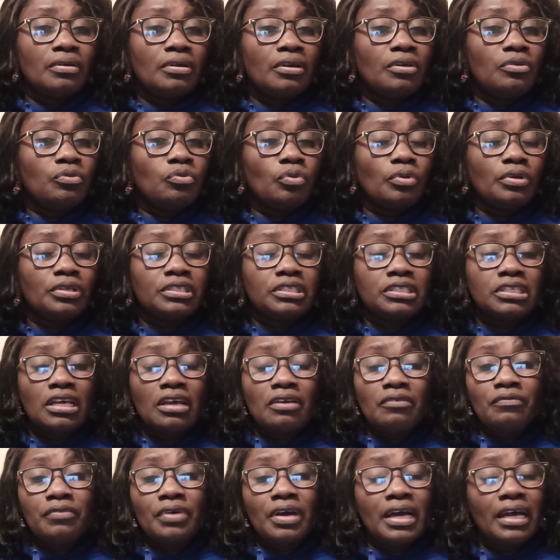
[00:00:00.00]
in
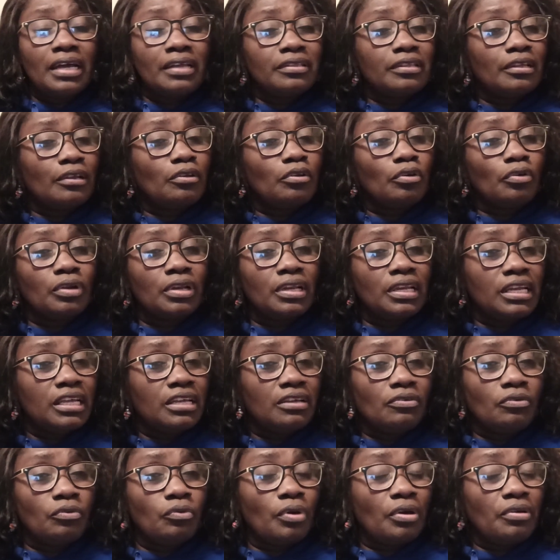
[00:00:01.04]
whatever the Lord,
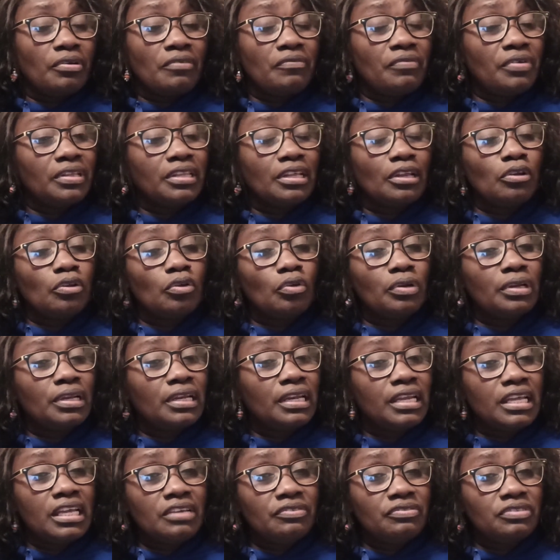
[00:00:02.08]
wherever the Lord
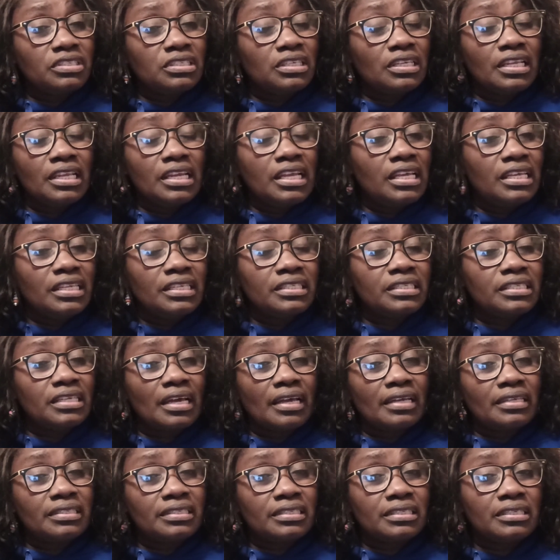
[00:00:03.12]
leads
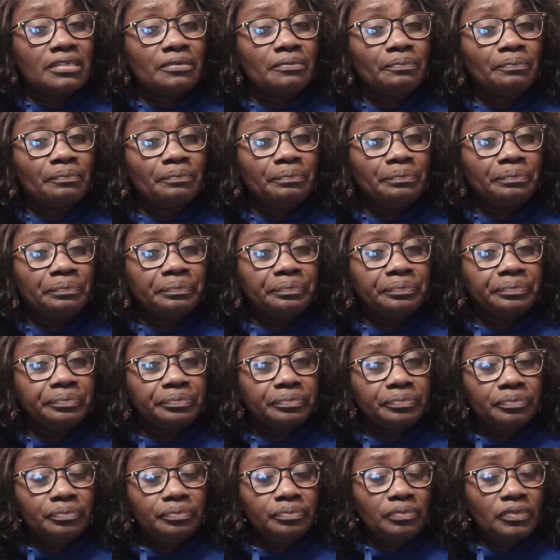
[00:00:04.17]
us.
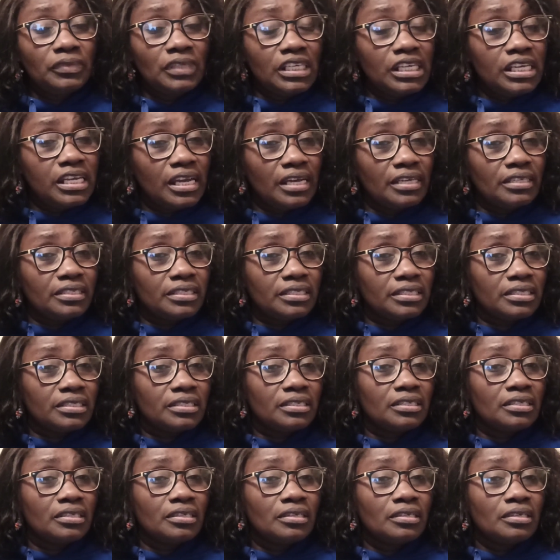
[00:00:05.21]

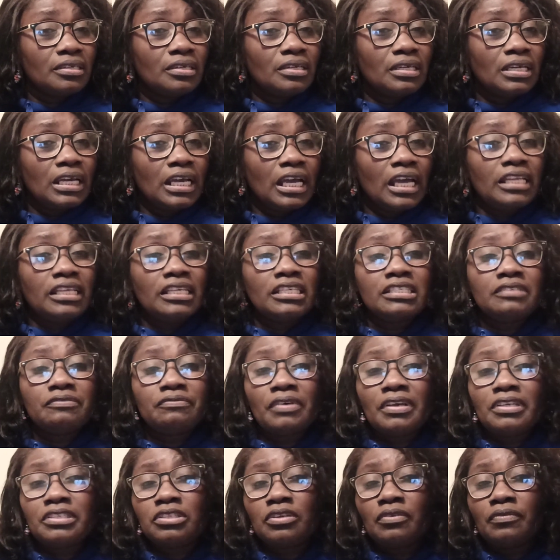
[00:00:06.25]
Yes, it is
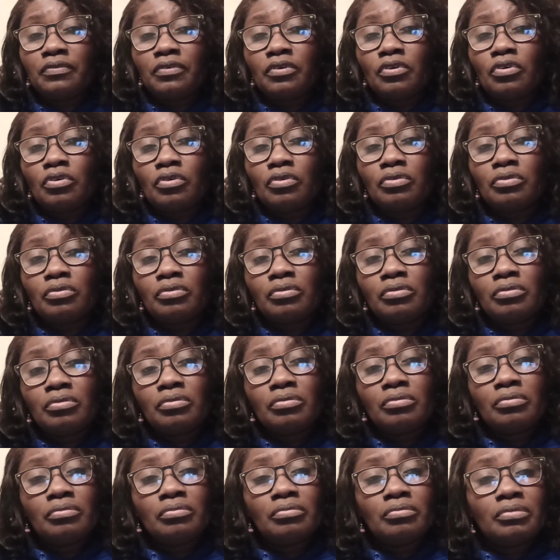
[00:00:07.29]
first of all
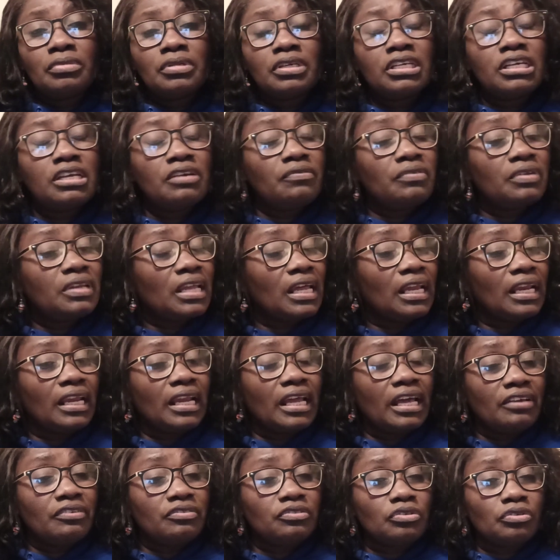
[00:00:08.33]
giving our
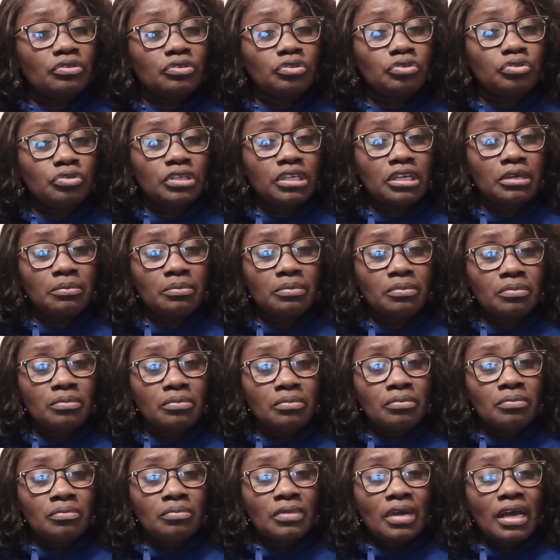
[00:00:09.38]
lives unto him.
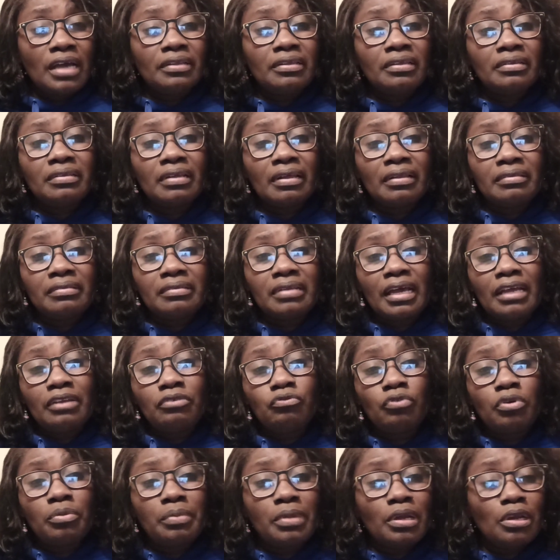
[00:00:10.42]
Other than
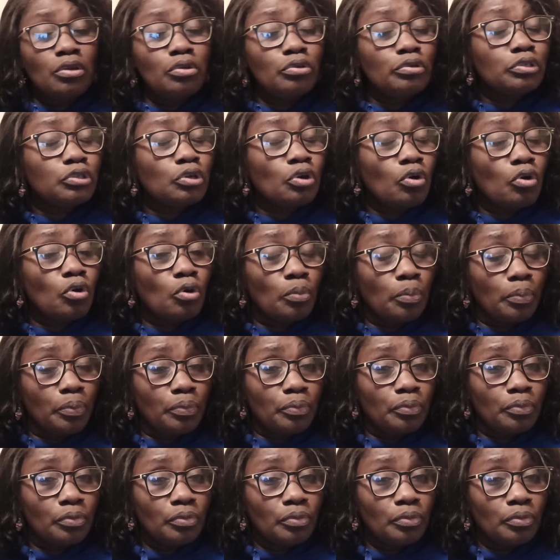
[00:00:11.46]
that, we may lose hope